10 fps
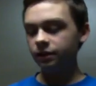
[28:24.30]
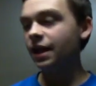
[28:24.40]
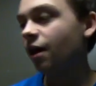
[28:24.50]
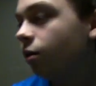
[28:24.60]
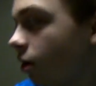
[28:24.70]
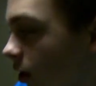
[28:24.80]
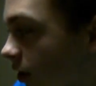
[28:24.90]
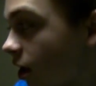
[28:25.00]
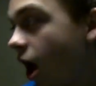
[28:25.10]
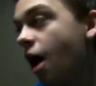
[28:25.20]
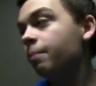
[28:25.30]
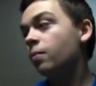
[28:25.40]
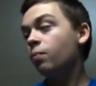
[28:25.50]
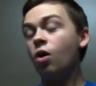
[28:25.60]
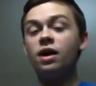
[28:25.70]
Now,
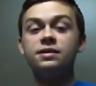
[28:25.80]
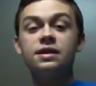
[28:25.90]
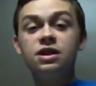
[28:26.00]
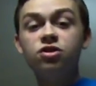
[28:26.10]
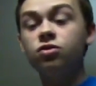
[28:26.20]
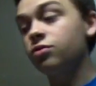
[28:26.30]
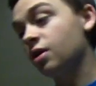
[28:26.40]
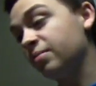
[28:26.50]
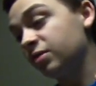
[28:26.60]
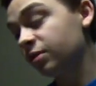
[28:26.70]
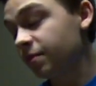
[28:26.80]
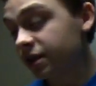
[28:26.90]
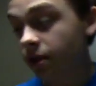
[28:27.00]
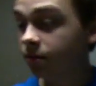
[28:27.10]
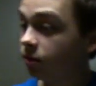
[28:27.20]
hop-up wise, issues, I mean with my
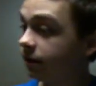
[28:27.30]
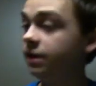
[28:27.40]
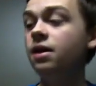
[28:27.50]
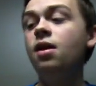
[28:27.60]
WE,